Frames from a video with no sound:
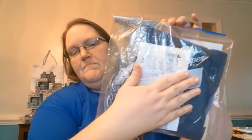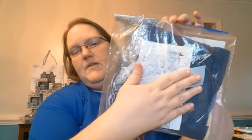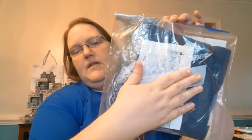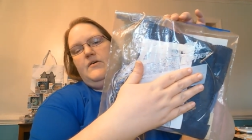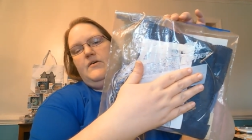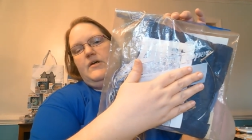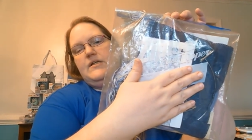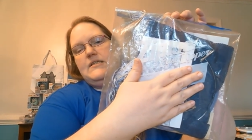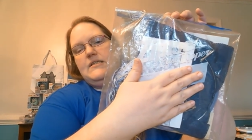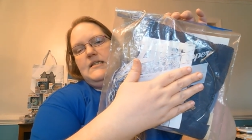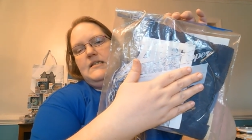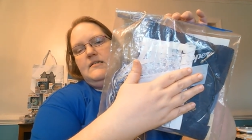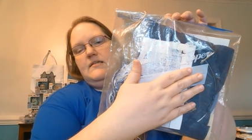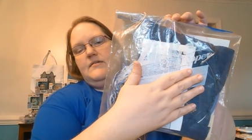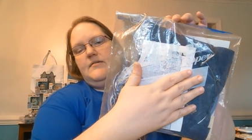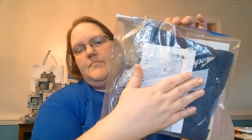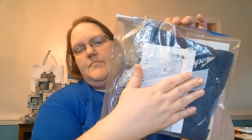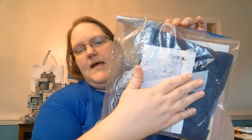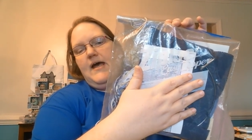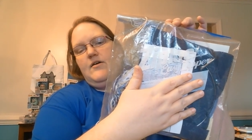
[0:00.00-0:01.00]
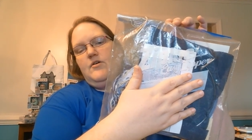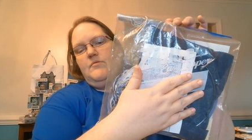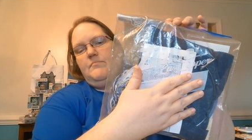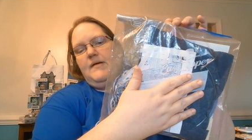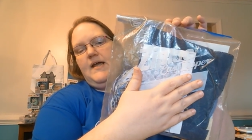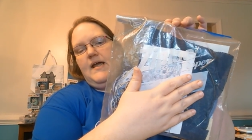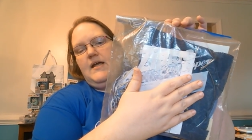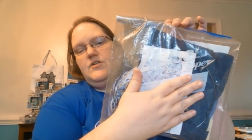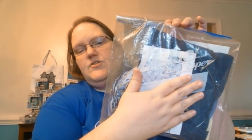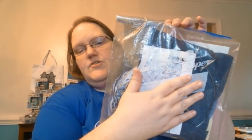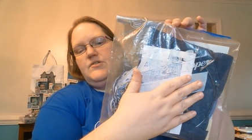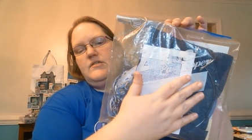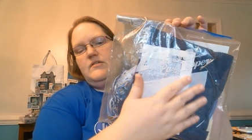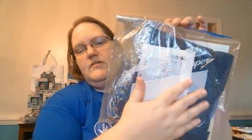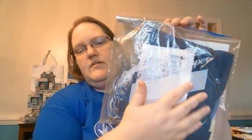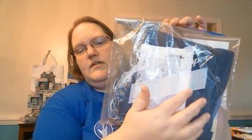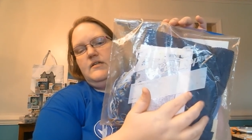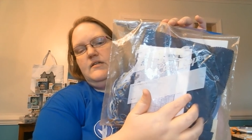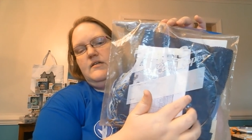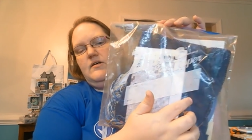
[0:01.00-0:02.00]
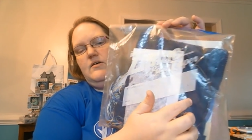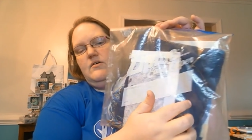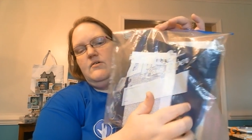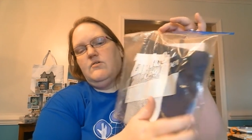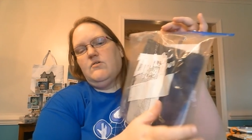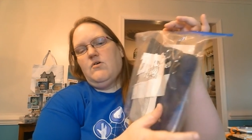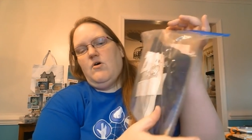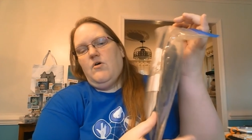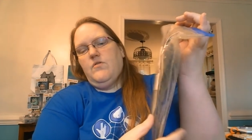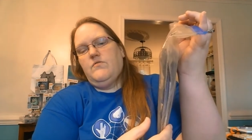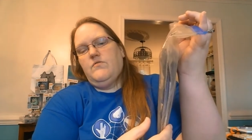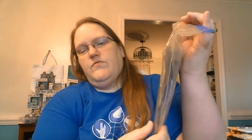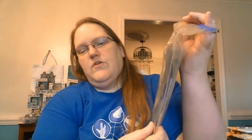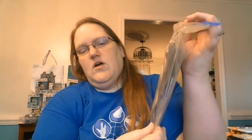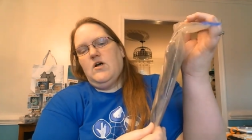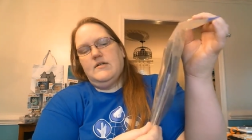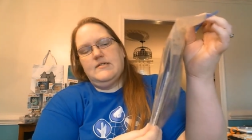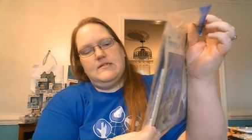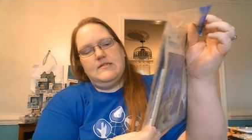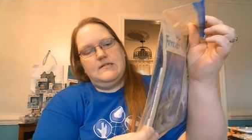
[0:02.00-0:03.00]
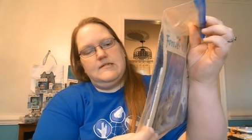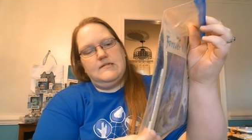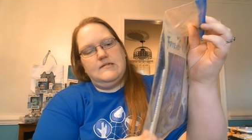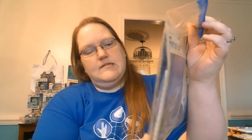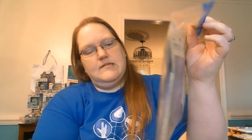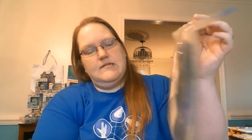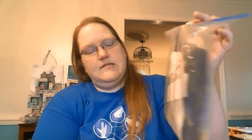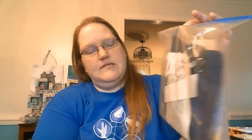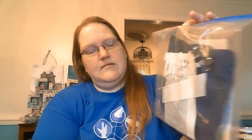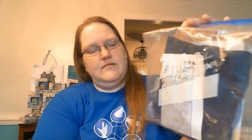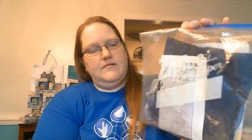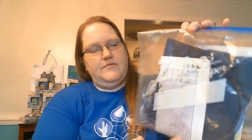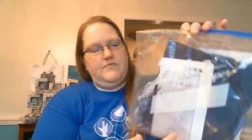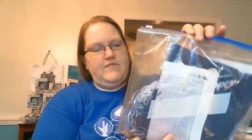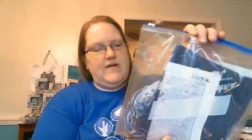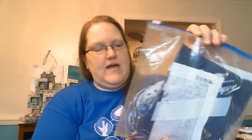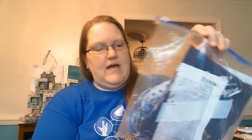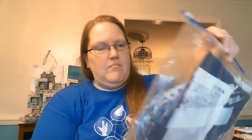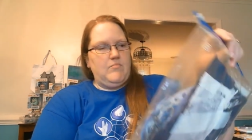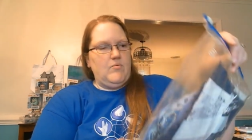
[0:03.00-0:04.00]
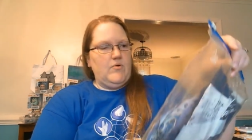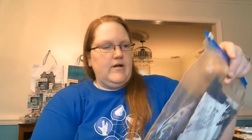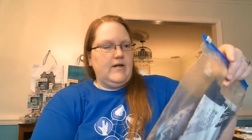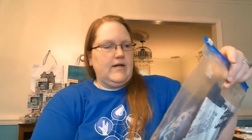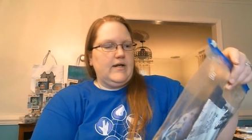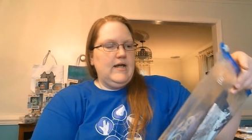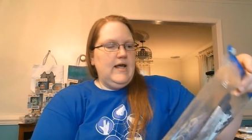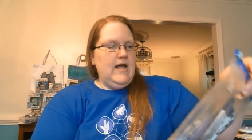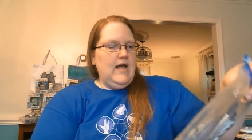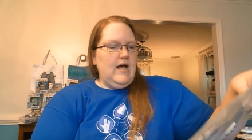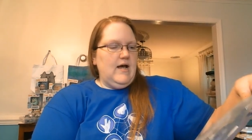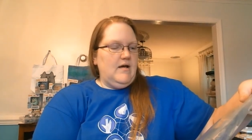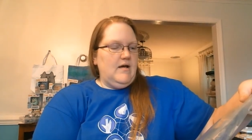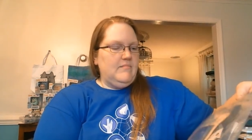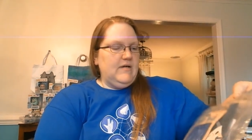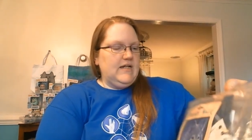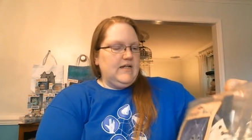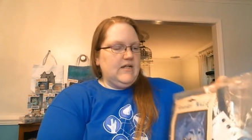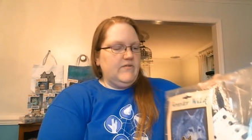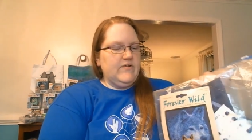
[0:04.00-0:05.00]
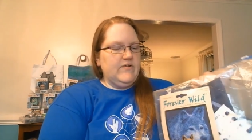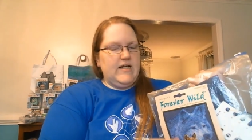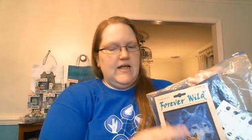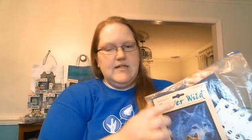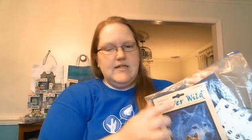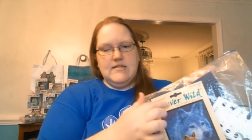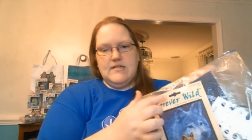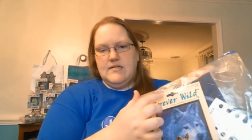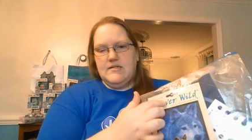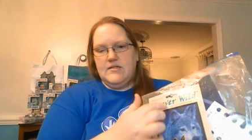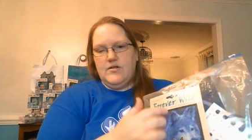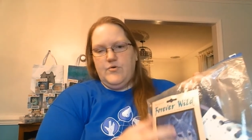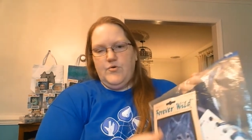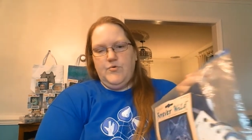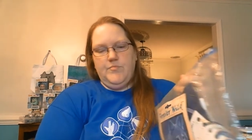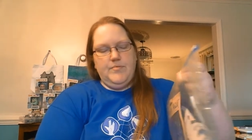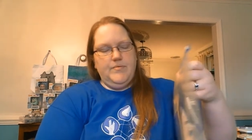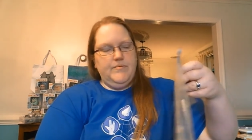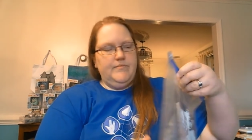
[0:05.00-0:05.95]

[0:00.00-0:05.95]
You can see that the pattern page is still in there, all the flosses, the fabric. Um, it even has this hoop